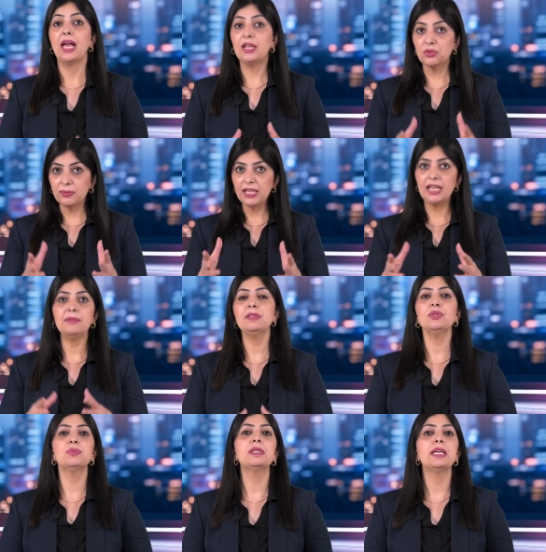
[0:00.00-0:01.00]
And to be able
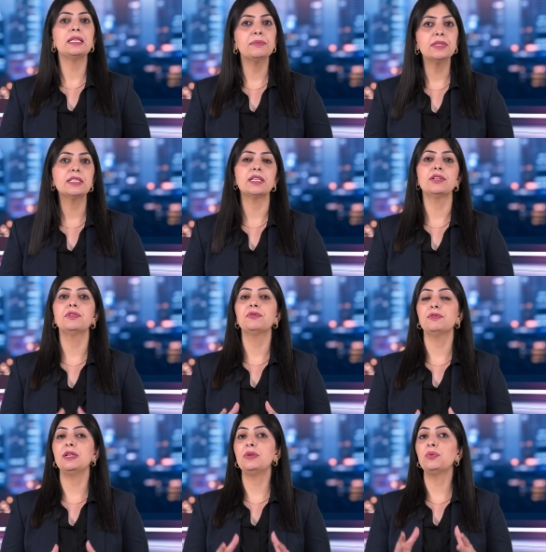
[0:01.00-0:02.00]
to be admitted
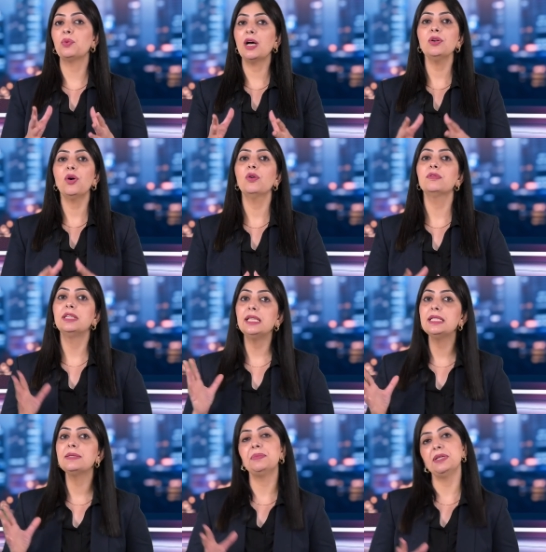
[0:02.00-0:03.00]
in one of
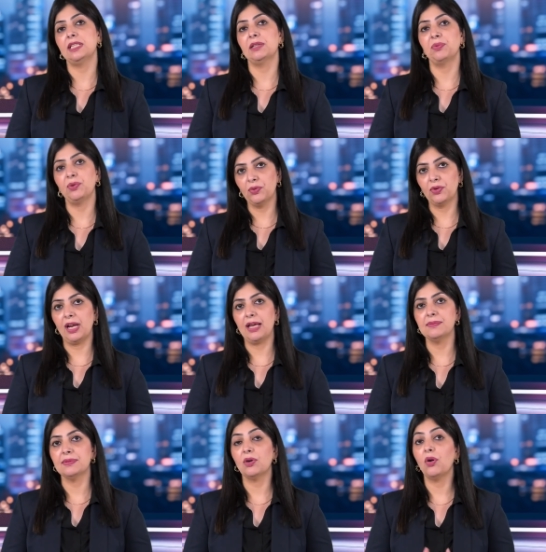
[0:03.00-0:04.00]
these B.Tech programs